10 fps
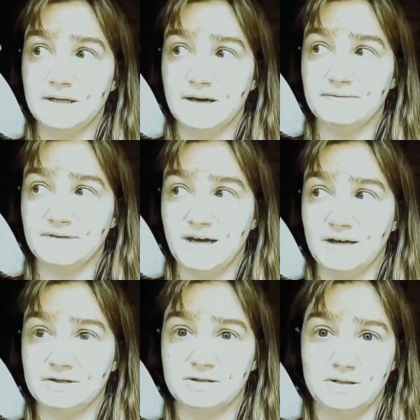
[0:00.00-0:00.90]
he's gonna
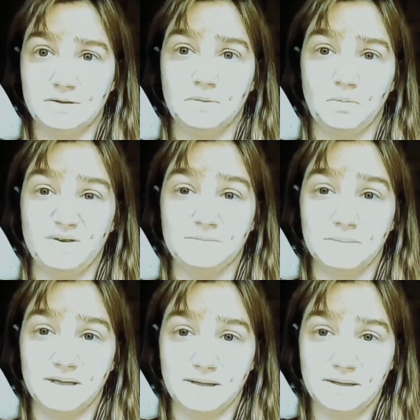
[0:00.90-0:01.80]
have to actually
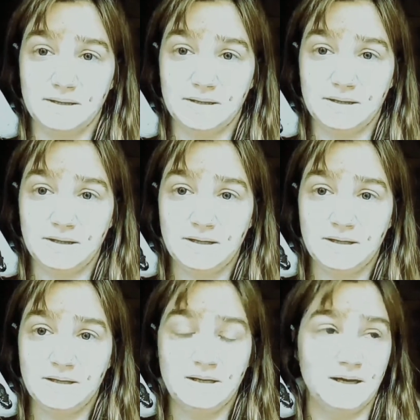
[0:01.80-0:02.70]
come with me.
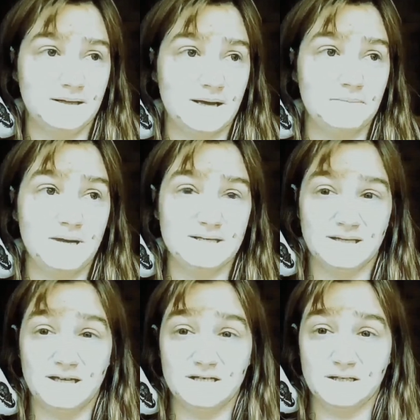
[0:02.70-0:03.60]
And
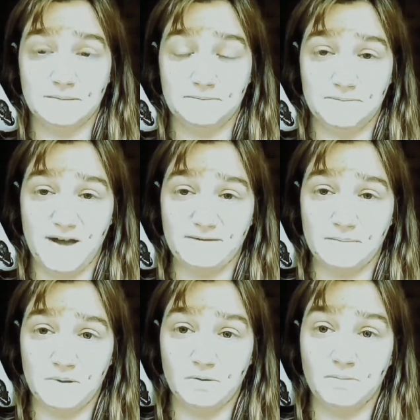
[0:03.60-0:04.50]
that means that he's gonna
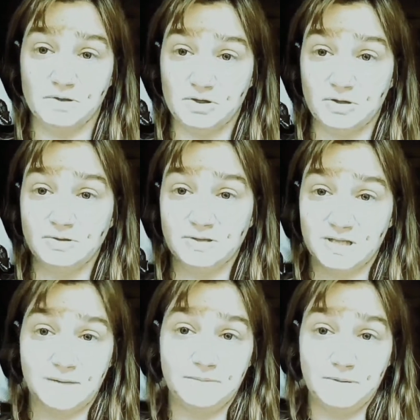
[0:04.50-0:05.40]
have to be on my
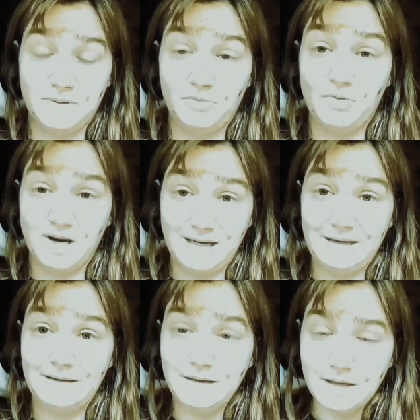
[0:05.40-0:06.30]
shoulders, and I'm gonna be
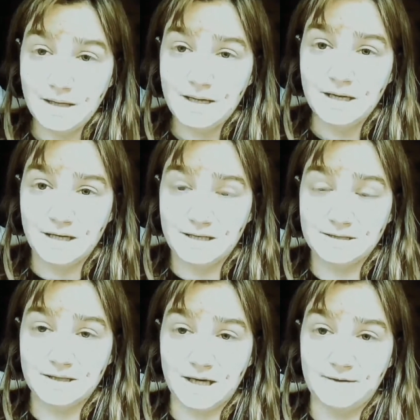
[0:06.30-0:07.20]
running,
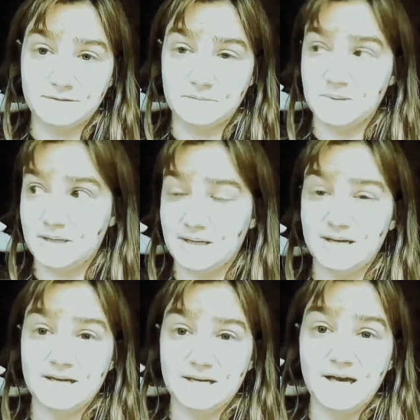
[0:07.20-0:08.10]
and he's gonna have
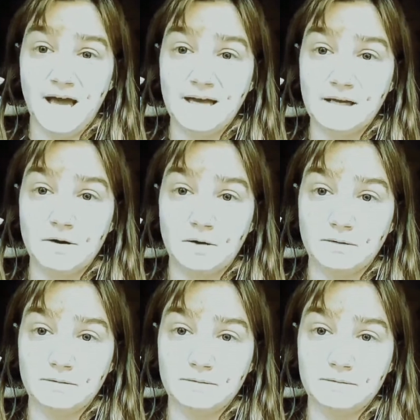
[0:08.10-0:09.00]
to be
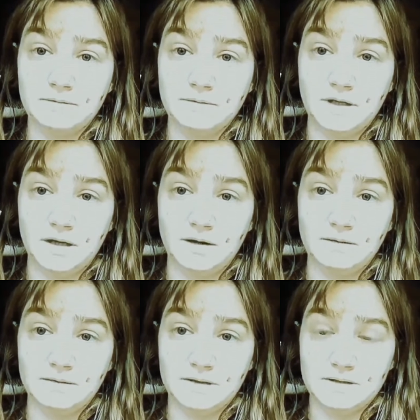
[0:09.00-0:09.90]
hanging on.
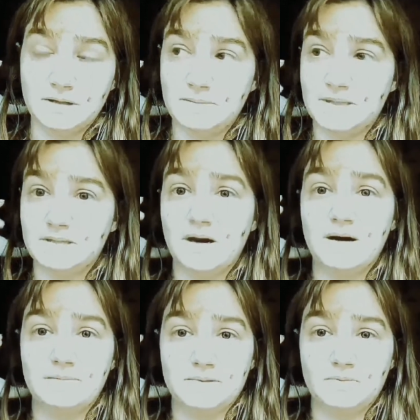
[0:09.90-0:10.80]
There's going
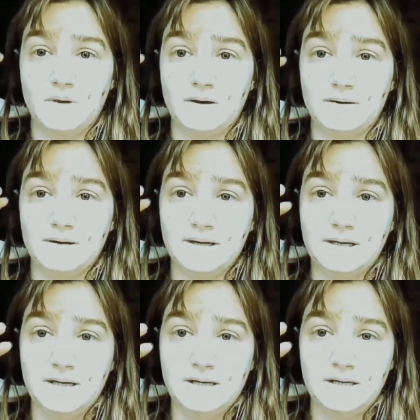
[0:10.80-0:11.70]
to be times
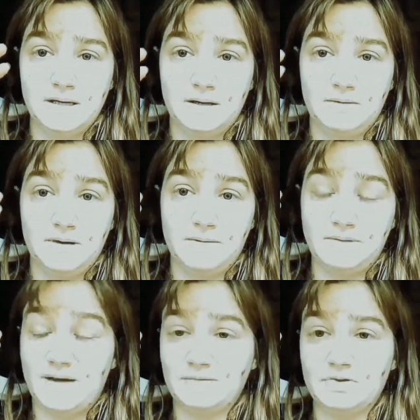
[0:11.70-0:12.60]
where,
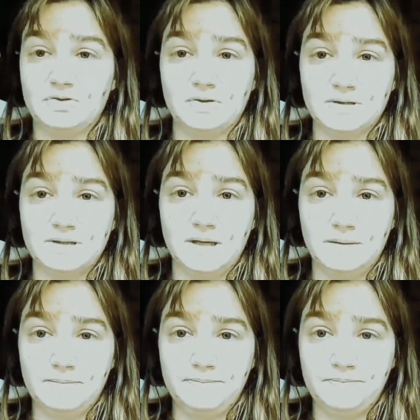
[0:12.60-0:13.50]
and I'm going to have to
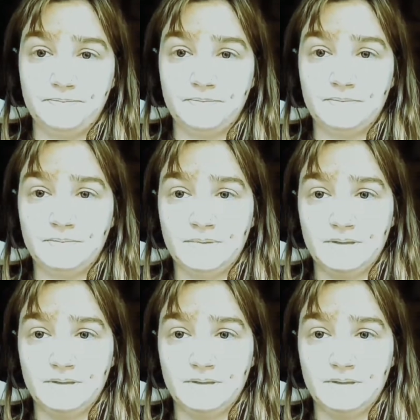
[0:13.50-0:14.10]
trust him